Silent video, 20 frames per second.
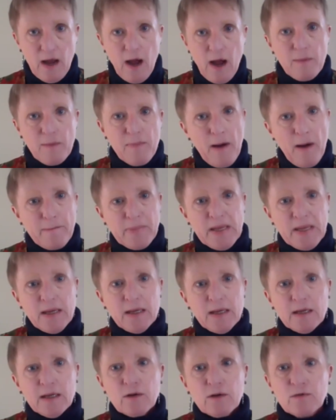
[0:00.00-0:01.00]
about
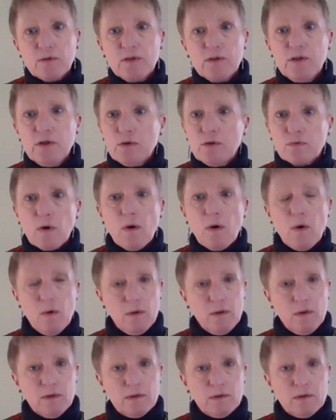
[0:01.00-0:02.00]
being in a new
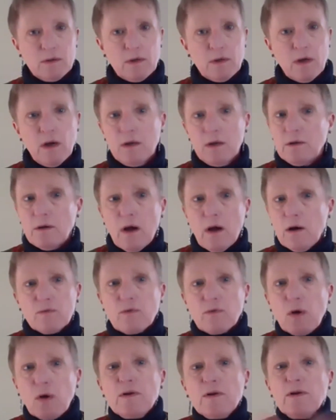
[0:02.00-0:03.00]
role, a
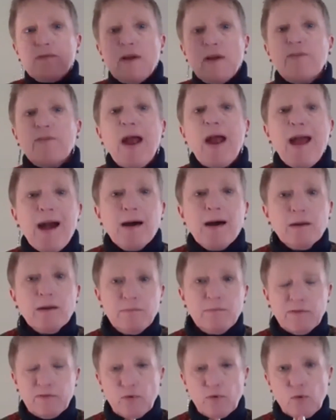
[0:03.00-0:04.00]
role you've never had
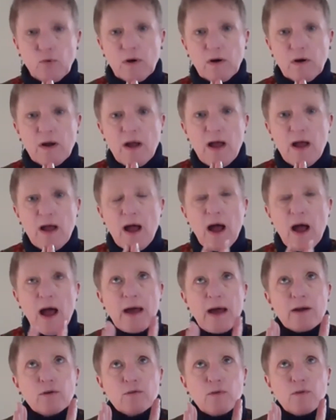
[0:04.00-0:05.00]
before,
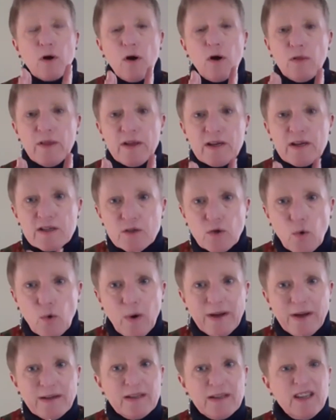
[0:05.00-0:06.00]
and a role that is
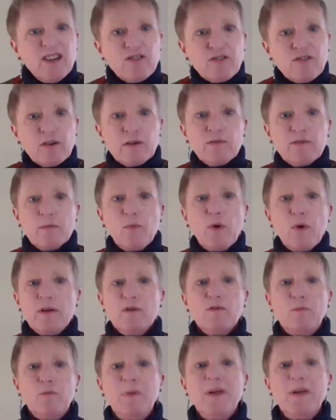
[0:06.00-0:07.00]
quite different from what
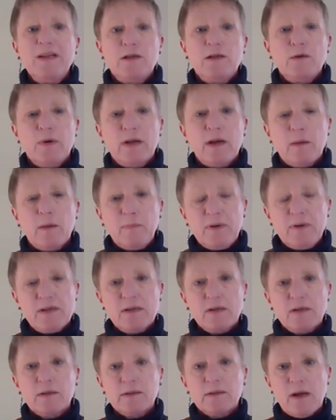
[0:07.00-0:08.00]
you've been doing up
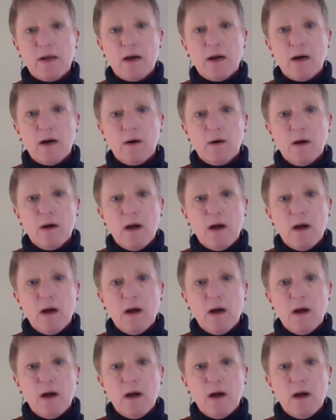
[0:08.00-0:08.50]
until now.